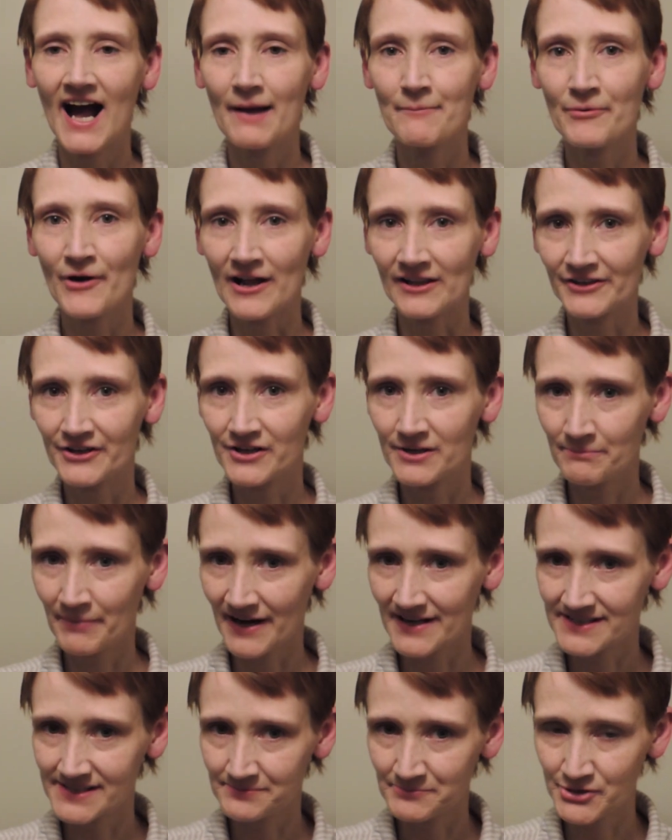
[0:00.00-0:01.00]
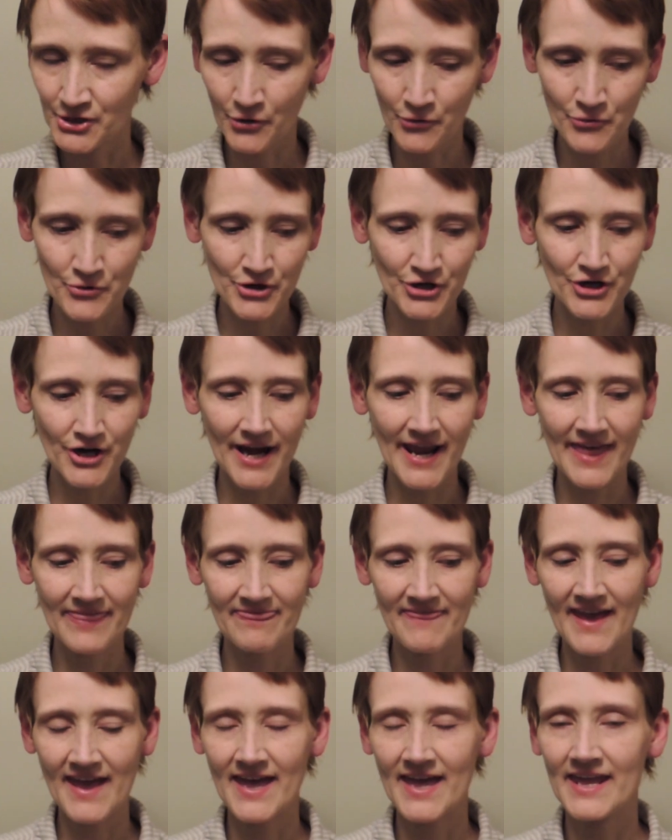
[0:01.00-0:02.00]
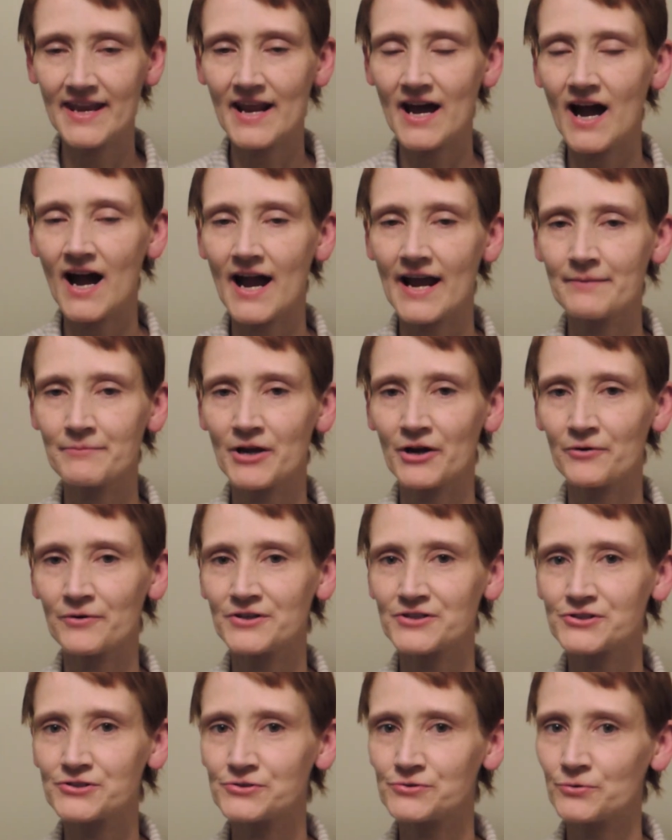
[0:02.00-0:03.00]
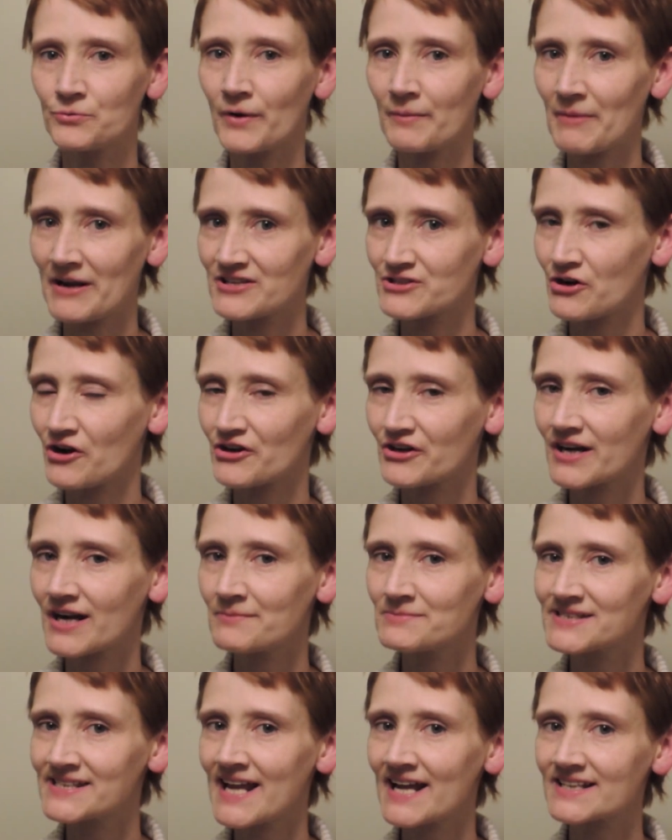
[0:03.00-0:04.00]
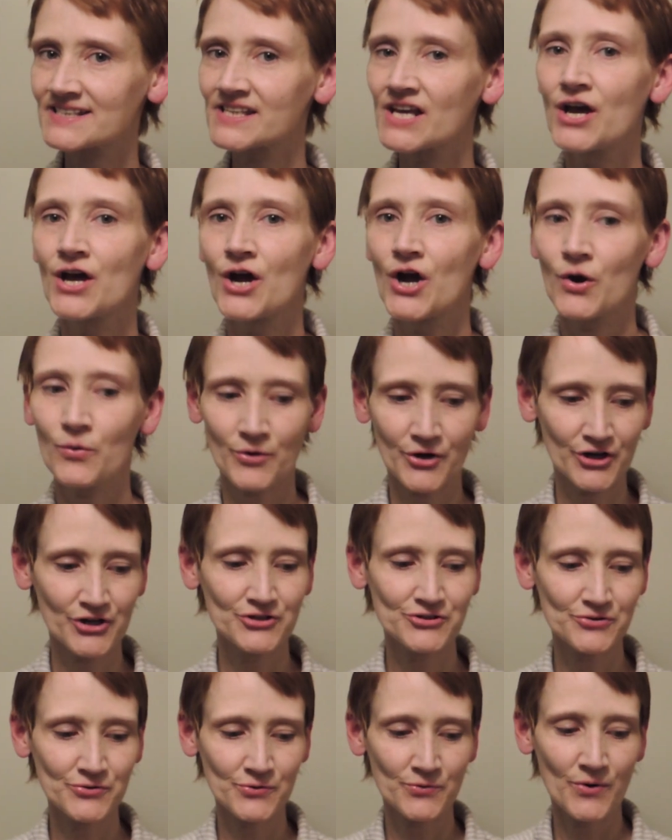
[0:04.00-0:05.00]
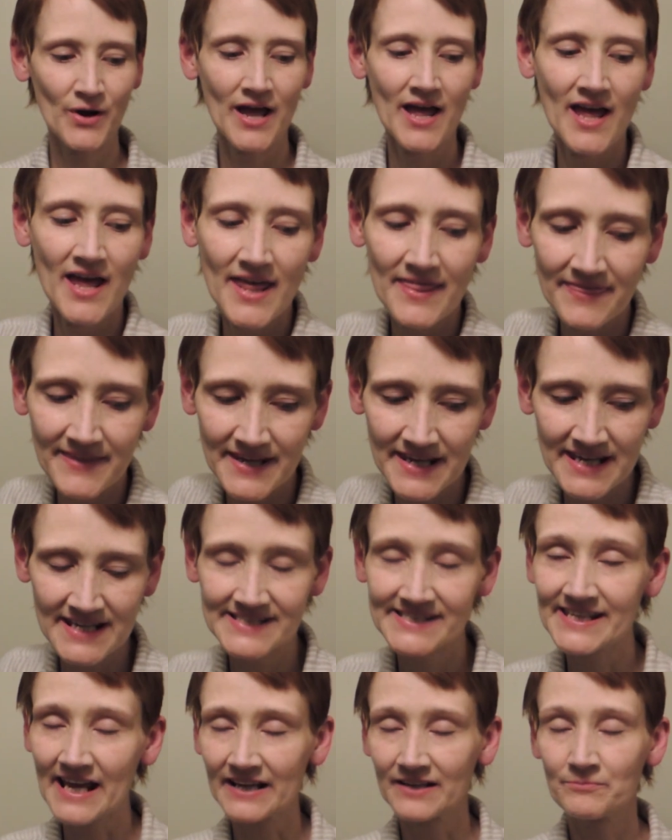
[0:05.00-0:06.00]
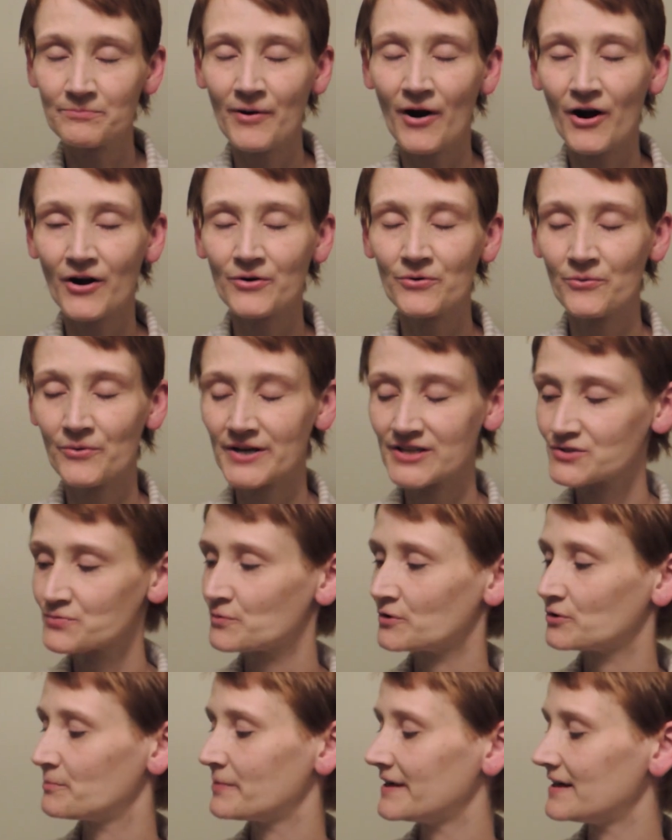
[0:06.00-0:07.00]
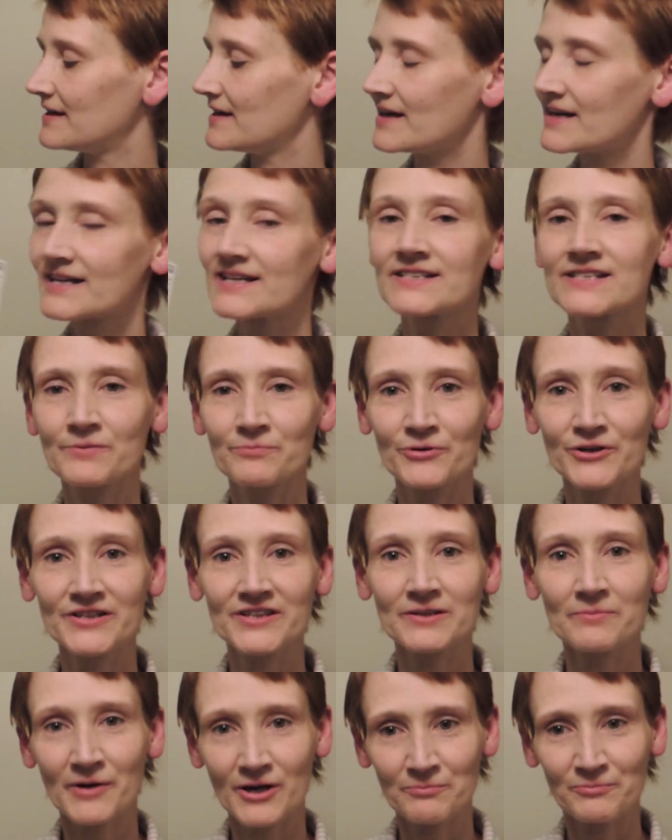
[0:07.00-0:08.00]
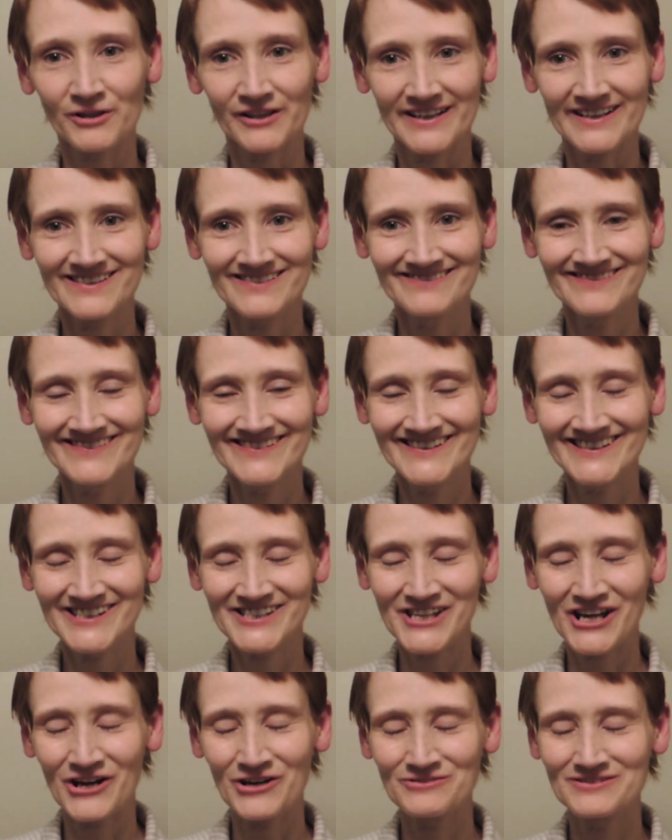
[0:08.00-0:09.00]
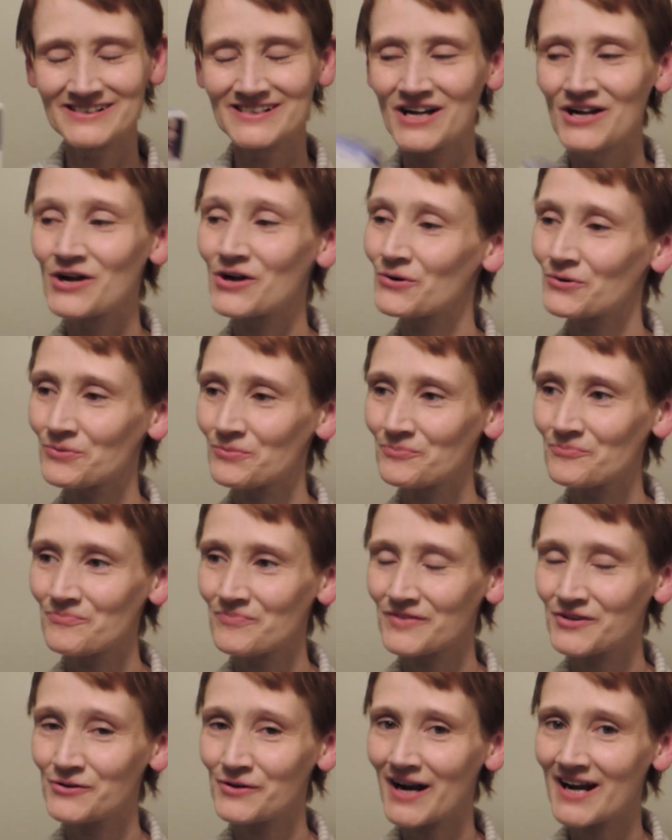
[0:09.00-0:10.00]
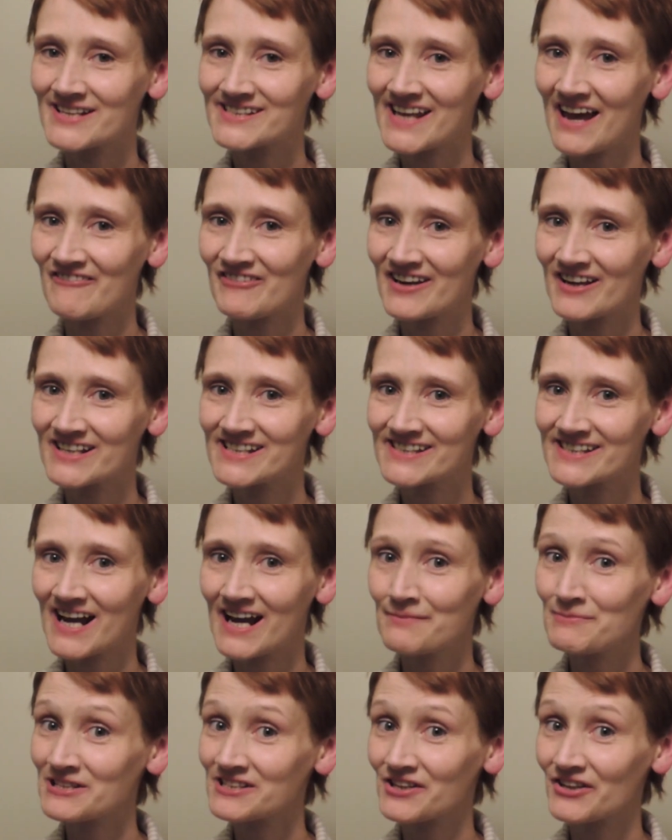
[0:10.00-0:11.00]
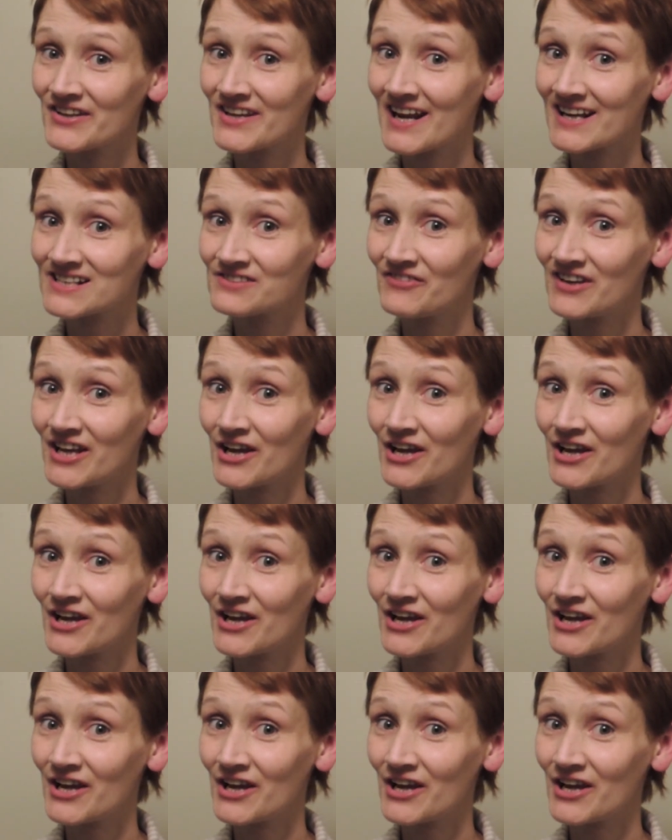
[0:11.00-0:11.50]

I'm probably going to buy some toner, and then I'm going to, when my daughter comes next, we're going to do the second part, which will be to put the purple in. So you guys have a nice time until the next